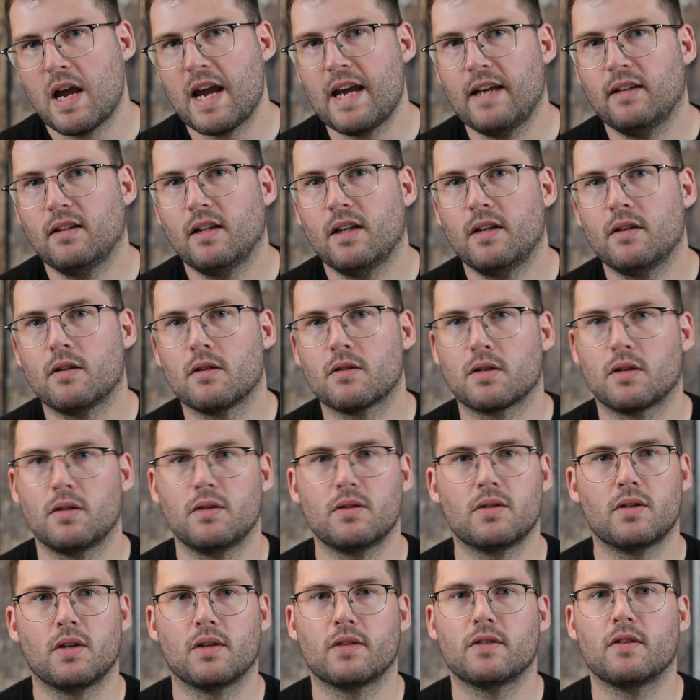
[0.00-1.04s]
A lenders
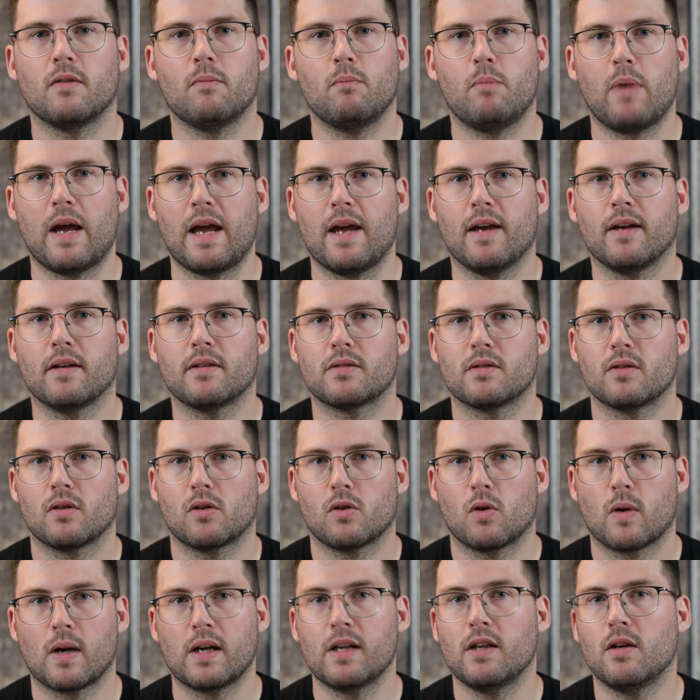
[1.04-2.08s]
consist of banks,
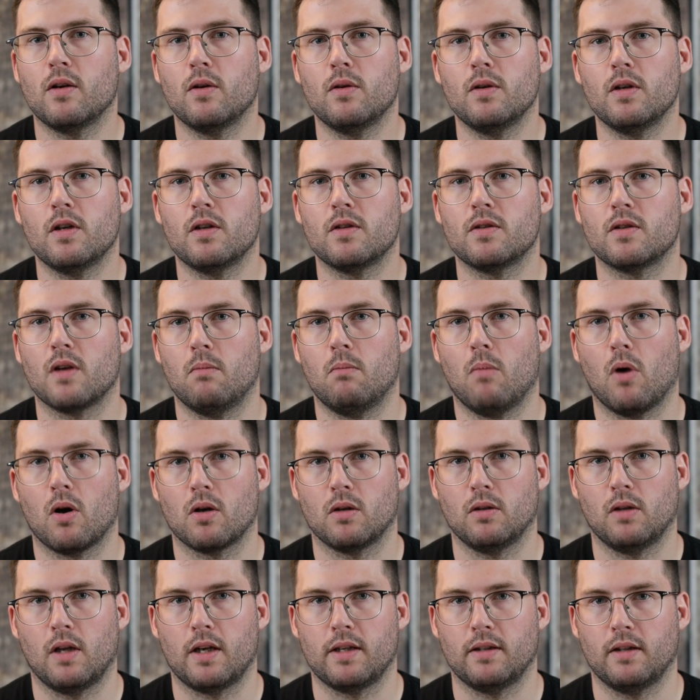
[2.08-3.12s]
credit unions, and
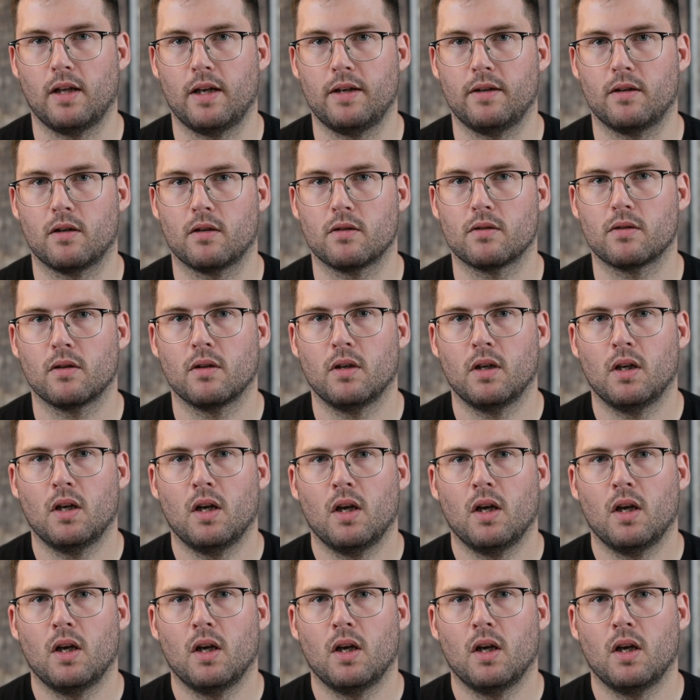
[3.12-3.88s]
monoline lenders.